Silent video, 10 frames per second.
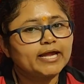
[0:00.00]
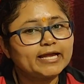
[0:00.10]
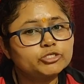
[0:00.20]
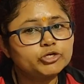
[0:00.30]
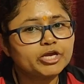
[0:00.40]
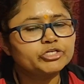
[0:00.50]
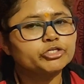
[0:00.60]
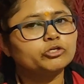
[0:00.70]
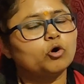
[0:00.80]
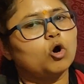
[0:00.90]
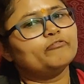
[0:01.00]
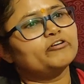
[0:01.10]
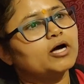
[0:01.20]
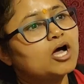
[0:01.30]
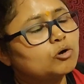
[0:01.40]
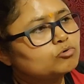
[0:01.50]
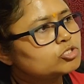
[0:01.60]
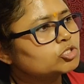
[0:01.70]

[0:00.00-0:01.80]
education of accounts,